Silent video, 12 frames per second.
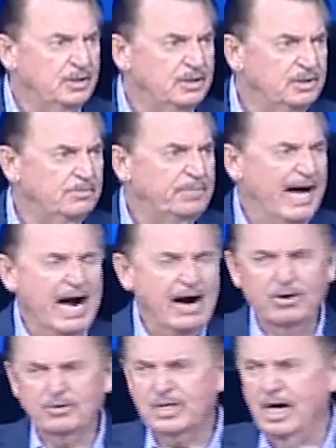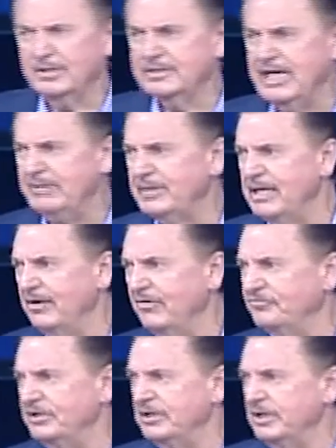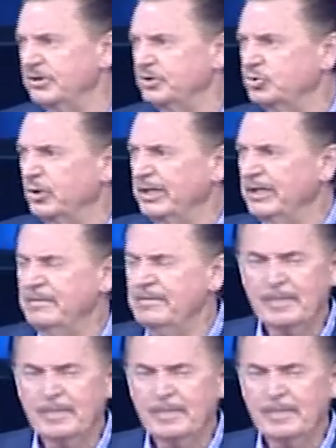the power of God came down, filled the 120,